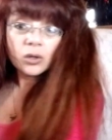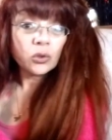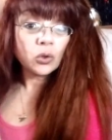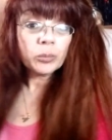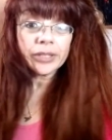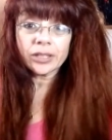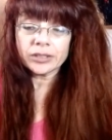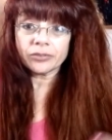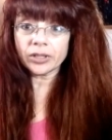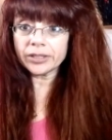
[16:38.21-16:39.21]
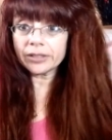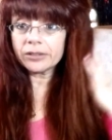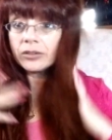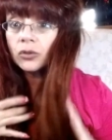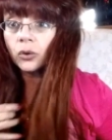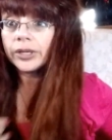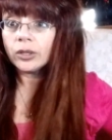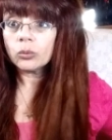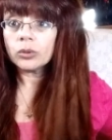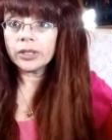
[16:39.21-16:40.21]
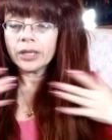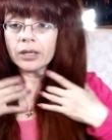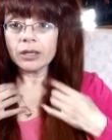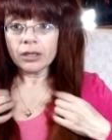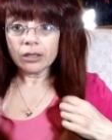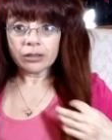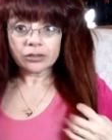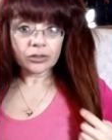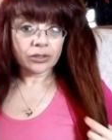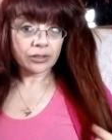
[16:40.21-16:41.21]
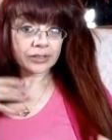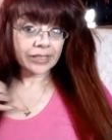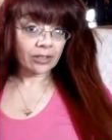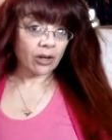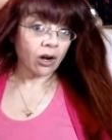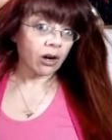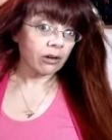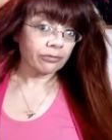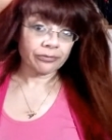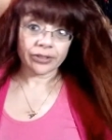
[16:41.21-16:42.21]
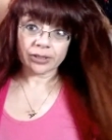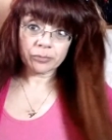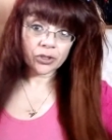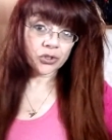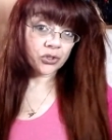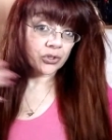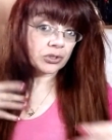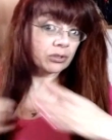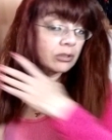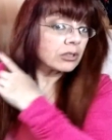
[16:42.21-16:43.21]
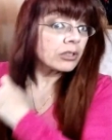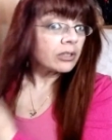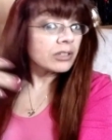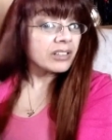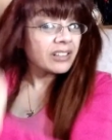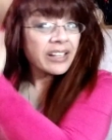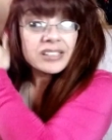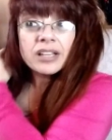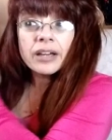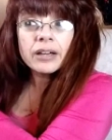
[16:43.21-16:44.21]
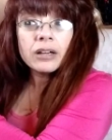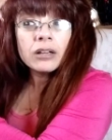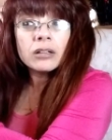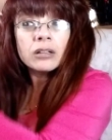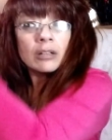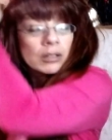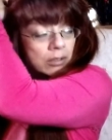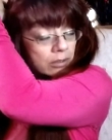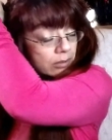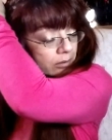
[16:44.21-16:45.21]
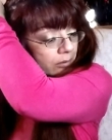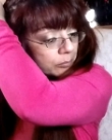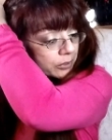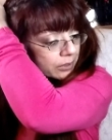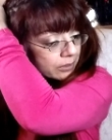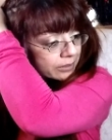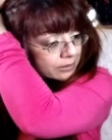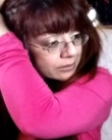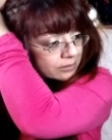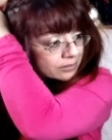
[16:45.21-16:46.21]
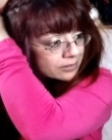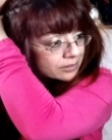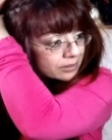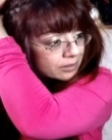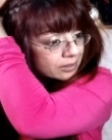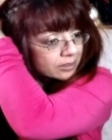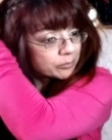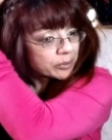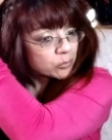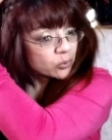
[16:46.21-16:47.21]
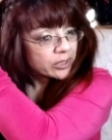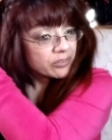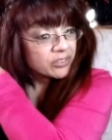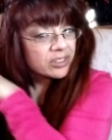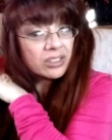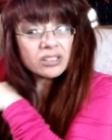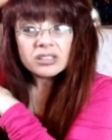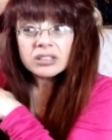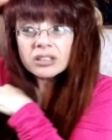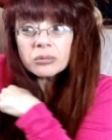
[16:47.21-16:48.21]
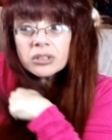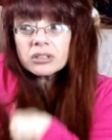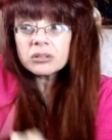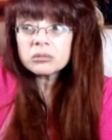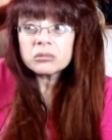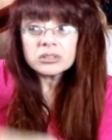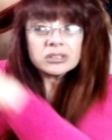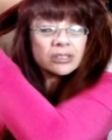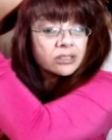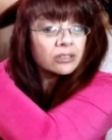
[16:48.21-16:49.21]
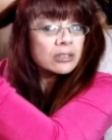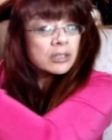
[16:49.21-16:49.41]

Normally I divide it not equally, so that the second half is much less hair, but I did it a little bit more evenly this time. I don't know why.